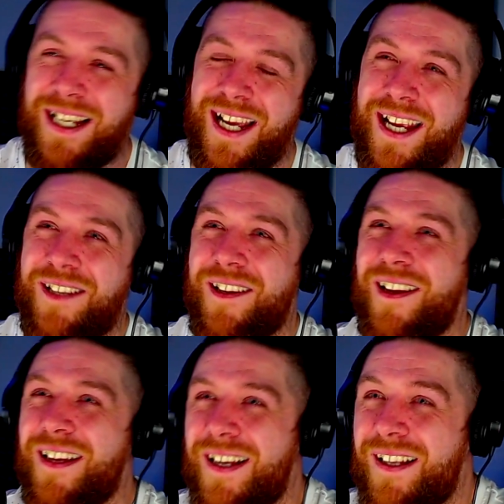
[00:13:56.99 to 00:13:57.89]
I had
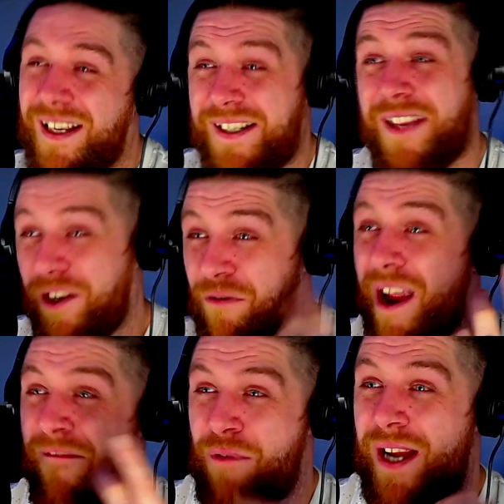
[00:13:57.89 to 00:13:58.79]
like I say, the
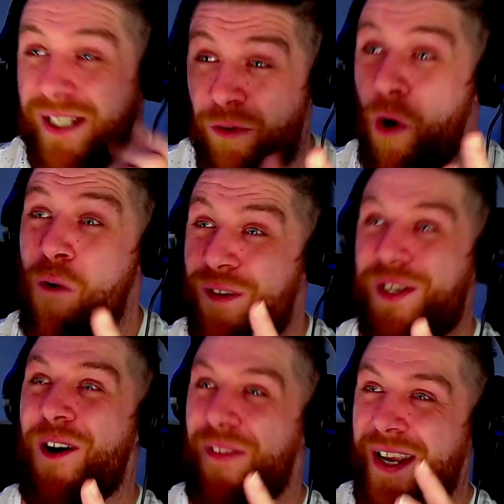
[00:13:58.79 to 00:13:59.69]
creative brain took over
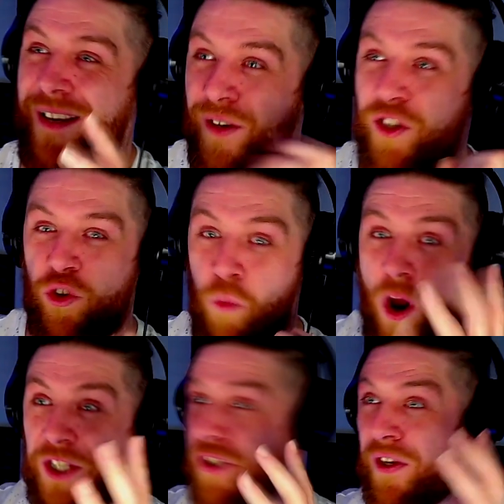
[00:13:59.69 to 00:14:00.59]
sort of thing, and just
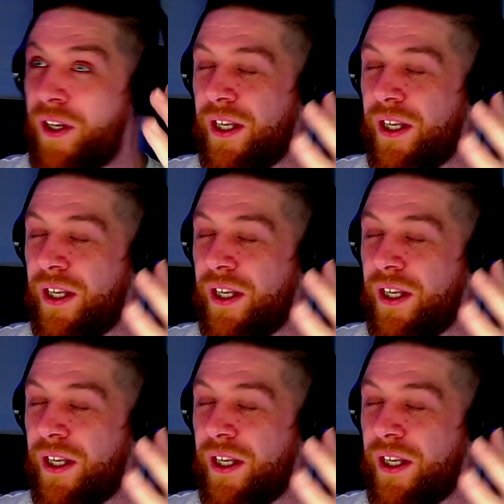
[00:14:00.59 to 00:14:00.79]
wanted to,